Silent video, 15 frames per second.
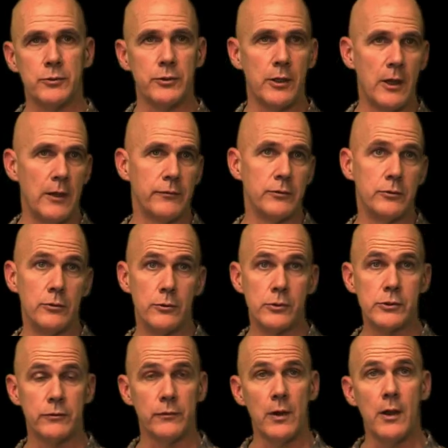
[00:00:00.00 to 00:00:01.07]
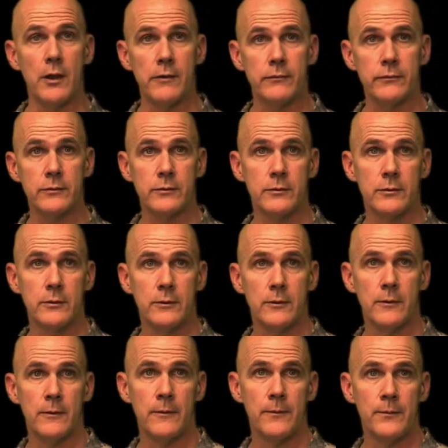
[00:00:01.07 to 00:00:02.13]
what they have to do to survive.
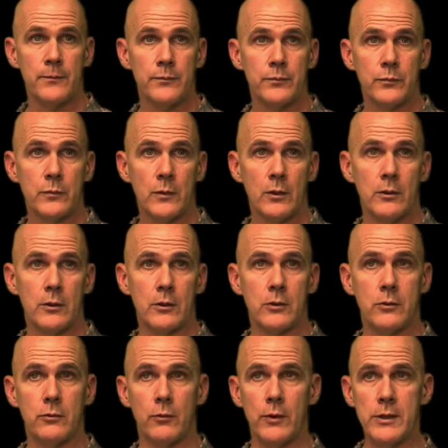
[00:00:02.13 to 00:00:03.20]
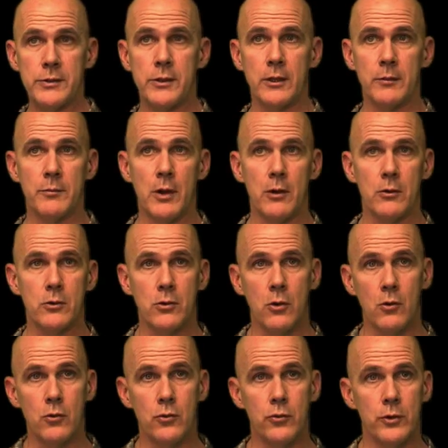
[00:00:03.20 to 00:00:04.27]
The great thing about
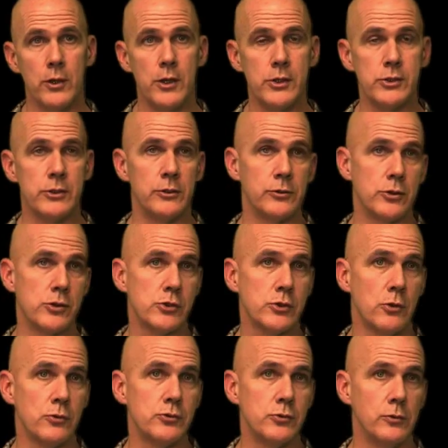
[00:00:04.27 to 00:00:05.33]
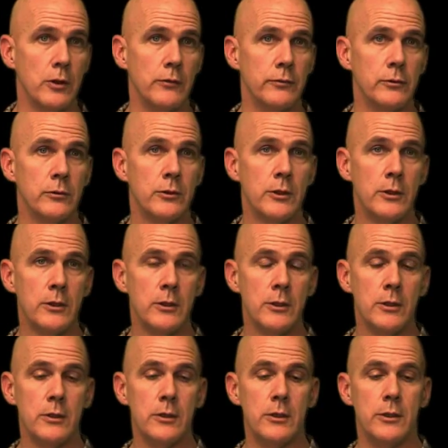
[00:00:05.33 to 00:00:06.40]
co-creation at the soldier level
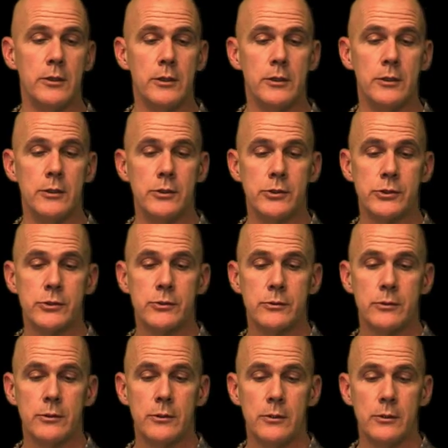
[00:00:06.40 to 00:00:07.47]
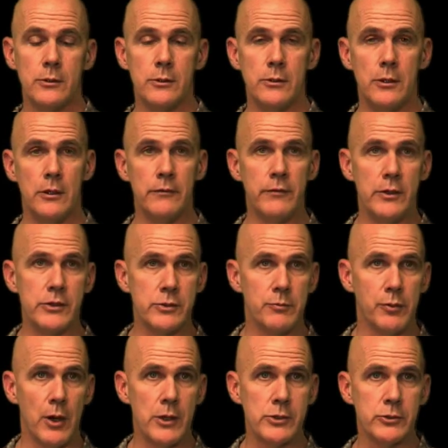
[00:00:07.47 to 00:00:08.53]
it is innovation
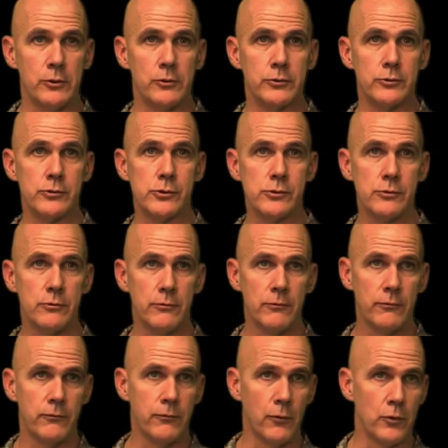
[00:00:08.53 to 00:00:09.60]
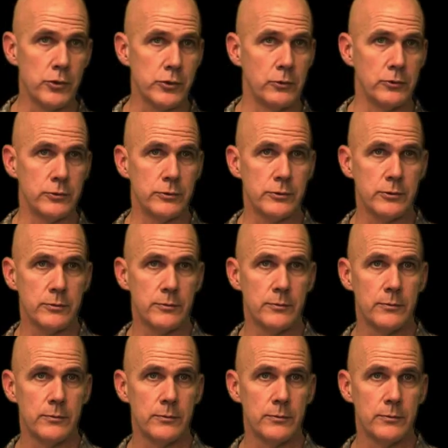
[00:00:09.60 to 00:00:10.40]
by soldiers for soldiers.